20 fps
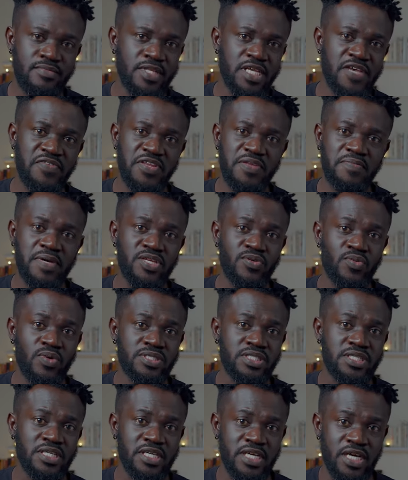if anybody
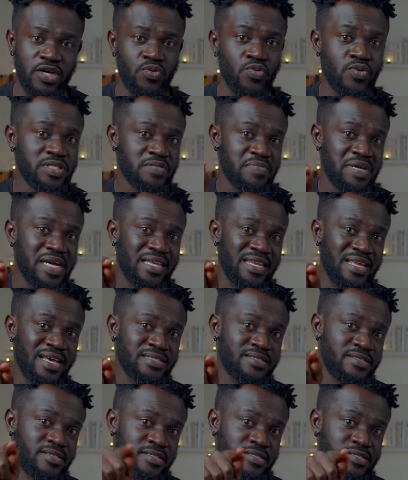watching here who was in my
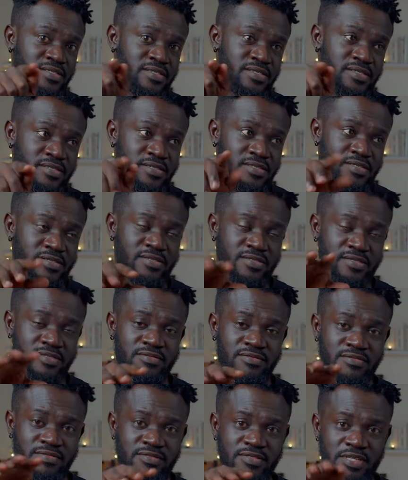class is,
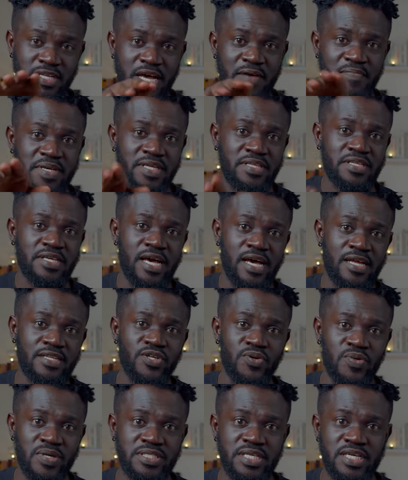I mean, yeah,
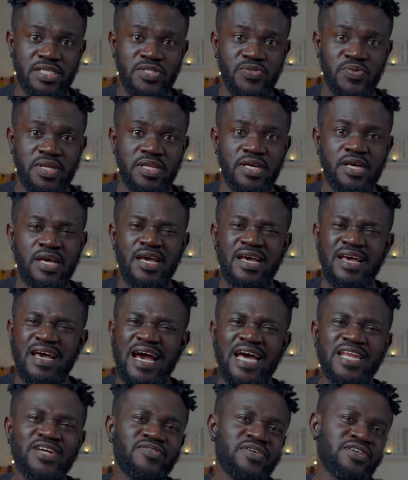they'll attest to it.
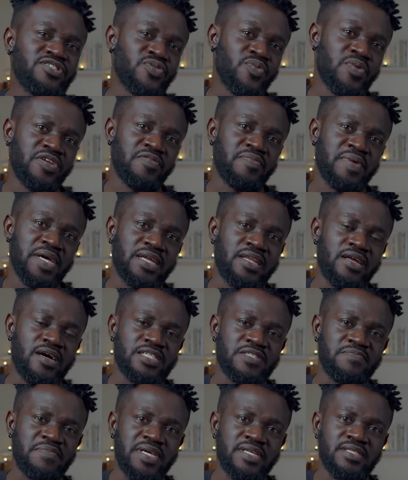I had a crush on one of my
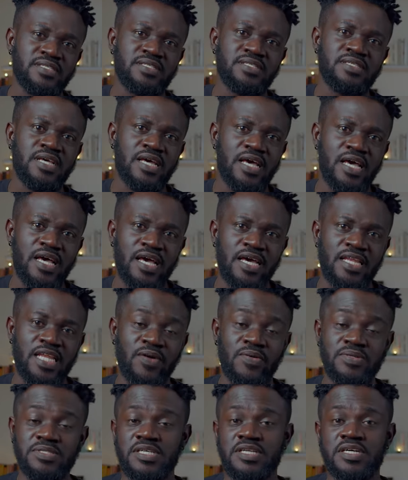classmates and
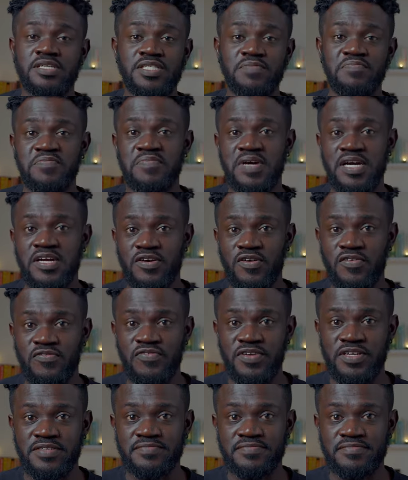I wanted her to be my
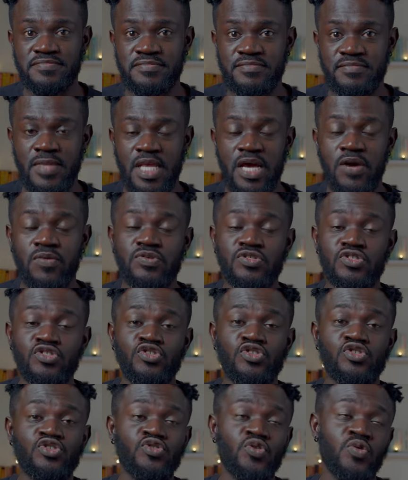girlfriend. I was
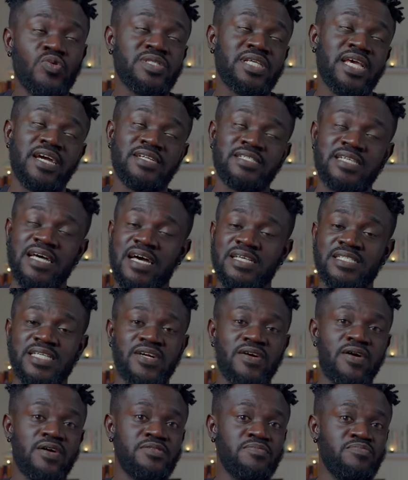so scared to ask
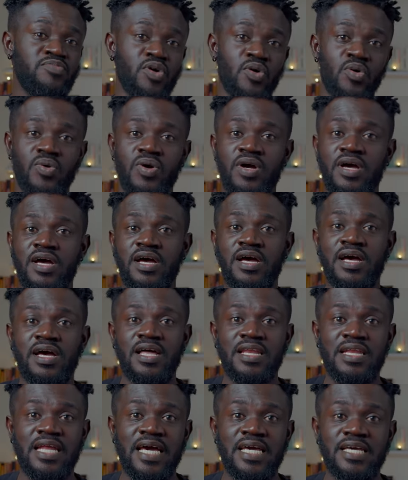her out, bro.
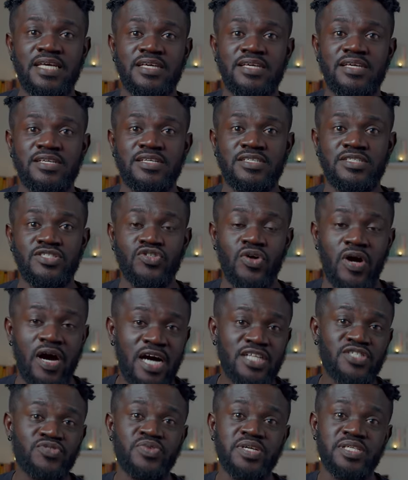Like, your
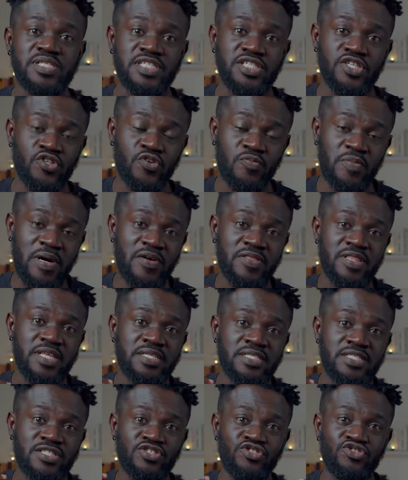heart racing, your mouth
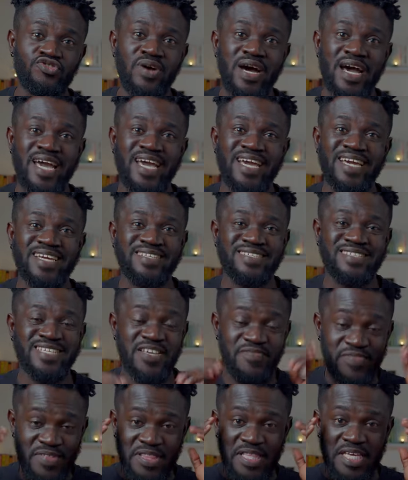getting dry,
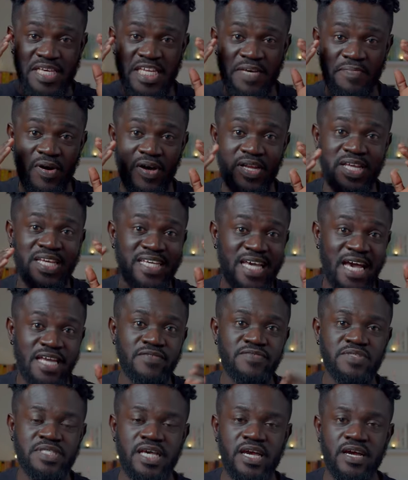even thinking about it,
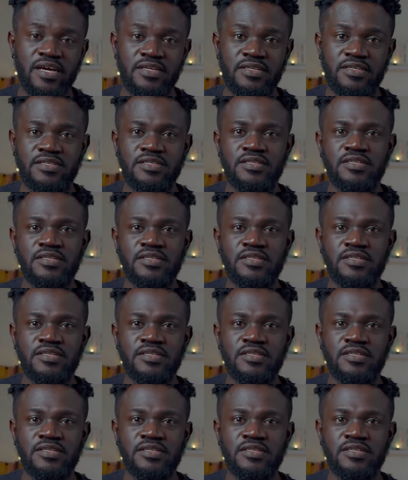kind of scared.